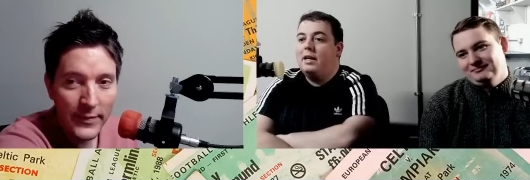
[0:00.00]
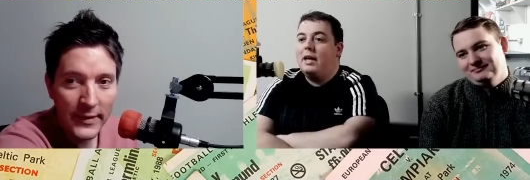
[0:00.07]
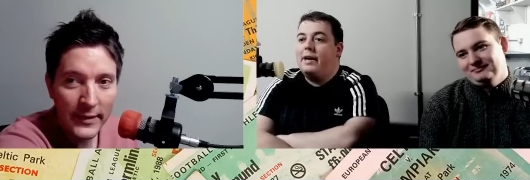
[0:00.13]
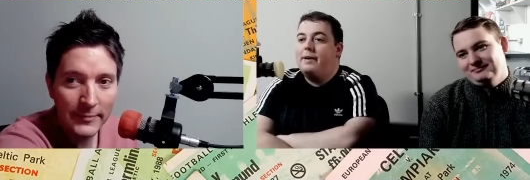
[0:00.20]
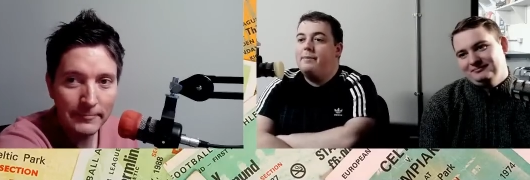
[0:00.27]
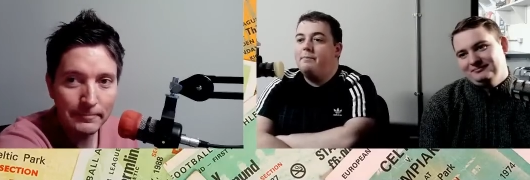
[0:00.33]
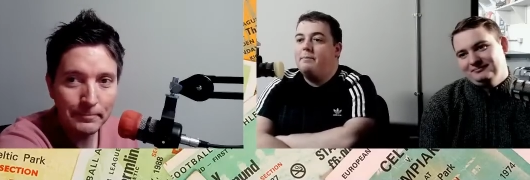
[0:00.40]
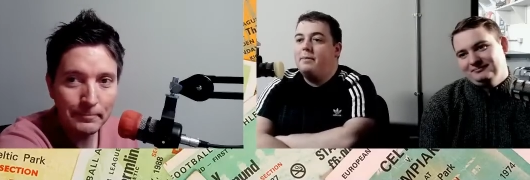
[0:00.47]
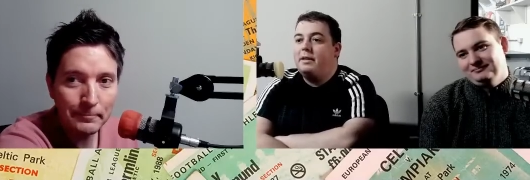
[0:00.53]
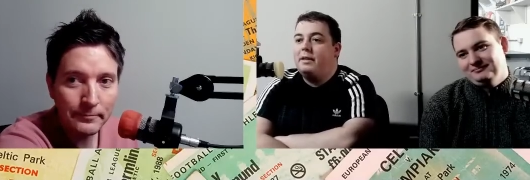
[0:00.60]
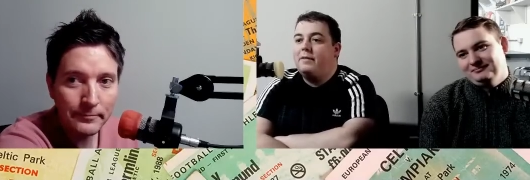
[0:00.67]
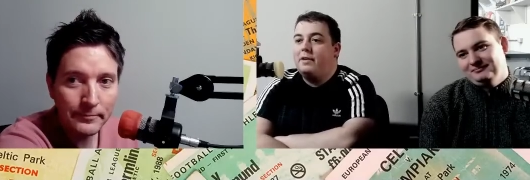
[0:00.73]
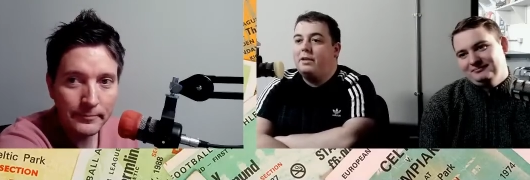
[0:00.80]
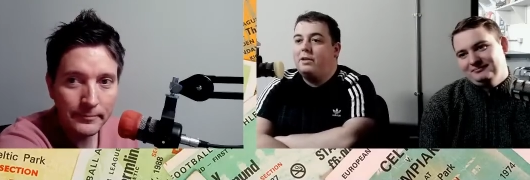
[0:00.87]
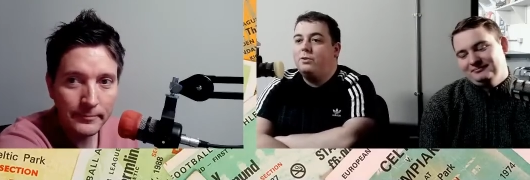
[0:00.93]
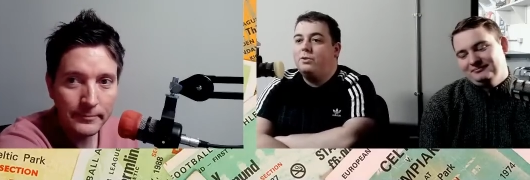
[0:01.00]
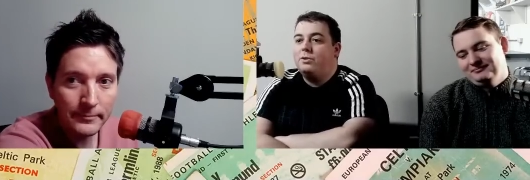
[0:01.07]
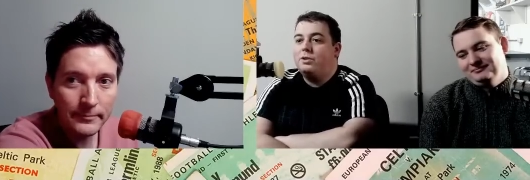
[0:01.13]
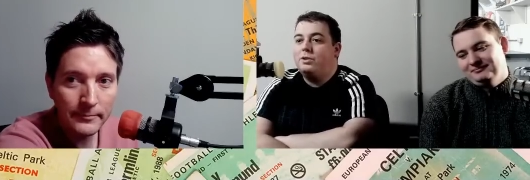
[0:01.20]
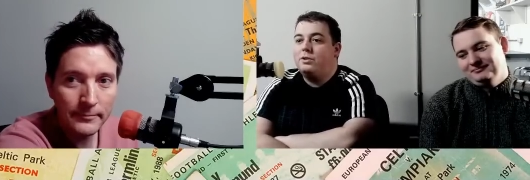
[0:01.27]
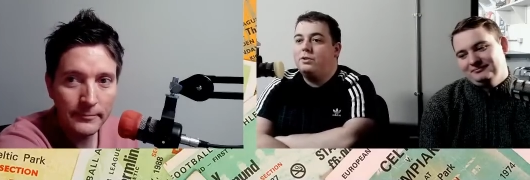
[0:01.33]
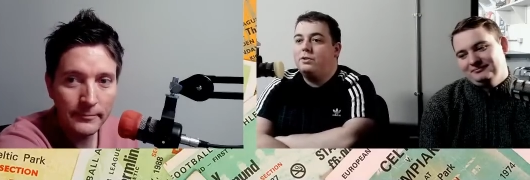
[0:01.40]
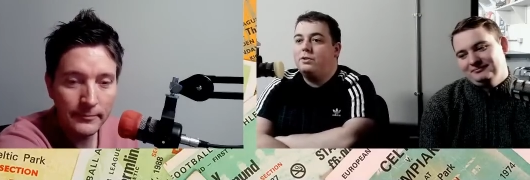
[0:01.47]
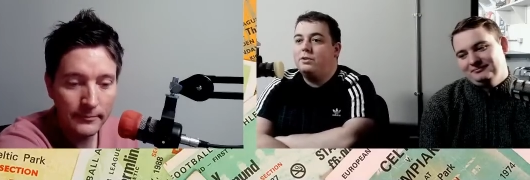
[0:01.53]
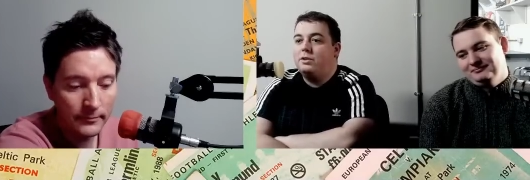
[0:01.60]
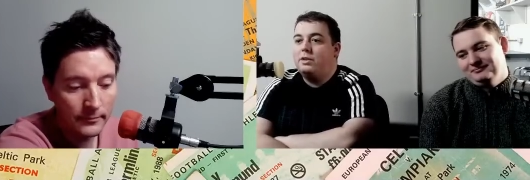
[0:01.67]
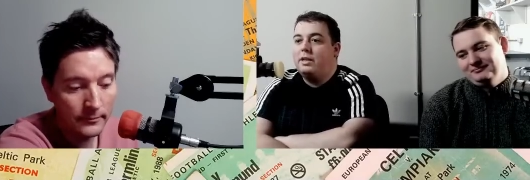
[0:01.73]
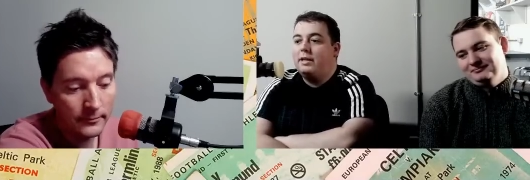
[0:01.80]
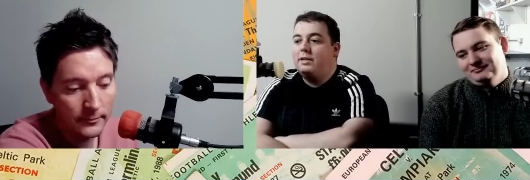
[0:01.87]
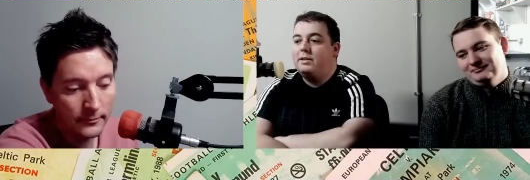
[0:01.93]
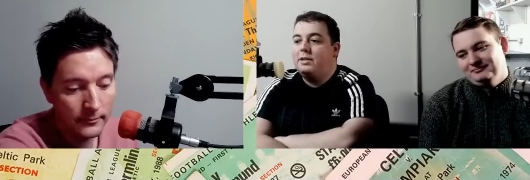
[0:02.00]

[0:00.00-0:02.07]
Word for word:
Speaker 1: um, in the videos that